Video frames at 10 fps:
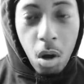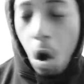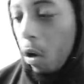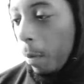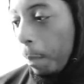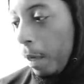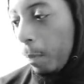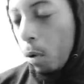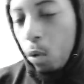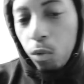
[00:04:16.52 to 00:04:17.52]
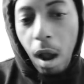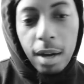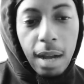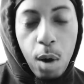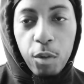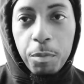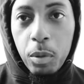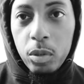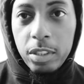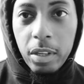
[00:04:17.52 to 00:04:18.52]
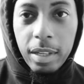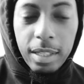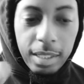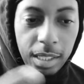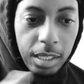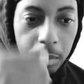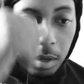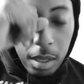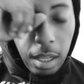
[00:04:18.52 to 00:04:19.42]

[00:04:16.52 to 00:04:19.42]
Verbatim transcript: Are the people who rock out with Boosie are gonna keep,